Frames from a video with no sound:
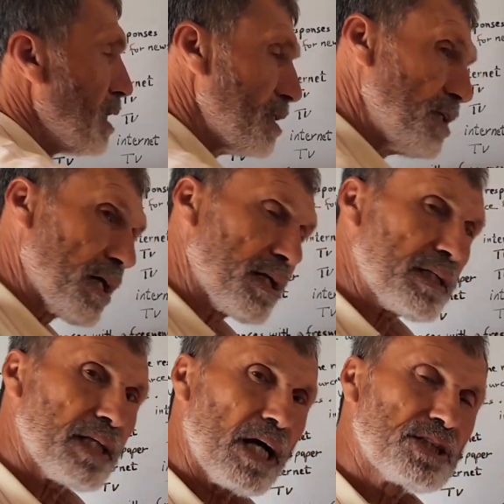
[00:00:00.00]
They are not
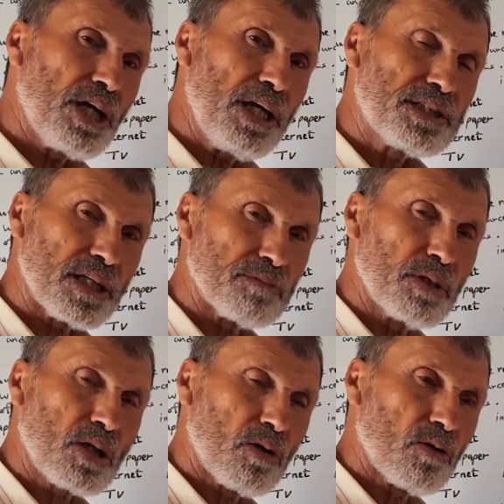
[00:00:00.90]
adjacent
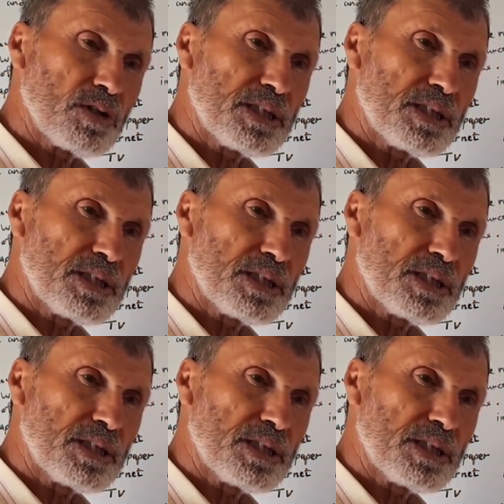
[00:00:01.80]
because